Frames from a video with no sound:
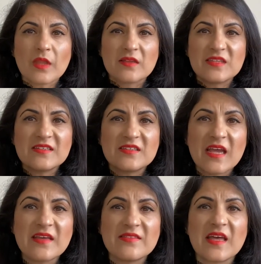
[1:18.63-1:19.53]
They
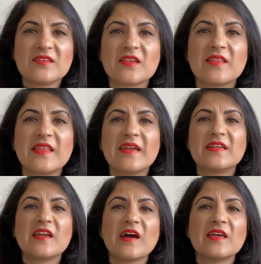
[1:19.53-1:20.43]
say things and then
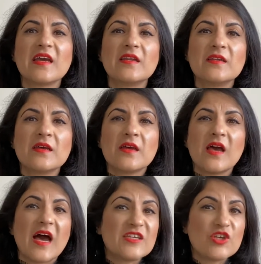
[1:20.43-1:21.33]
deny it.
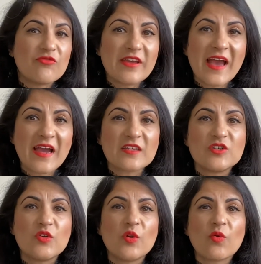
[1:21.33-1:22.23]
As you react,
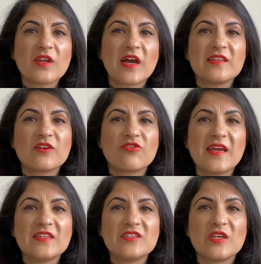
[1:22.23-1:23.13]
you look like the
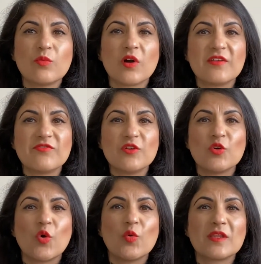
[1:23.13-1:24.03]
crazy one if you
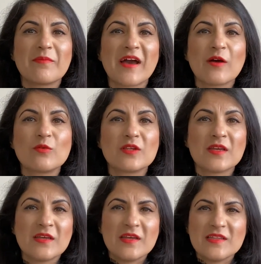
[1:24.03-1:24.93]
call them out.
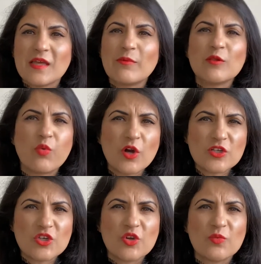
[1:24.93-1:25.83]
They will
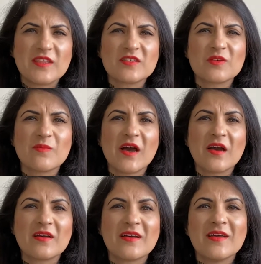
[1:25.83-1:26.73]
watch you with a smirk.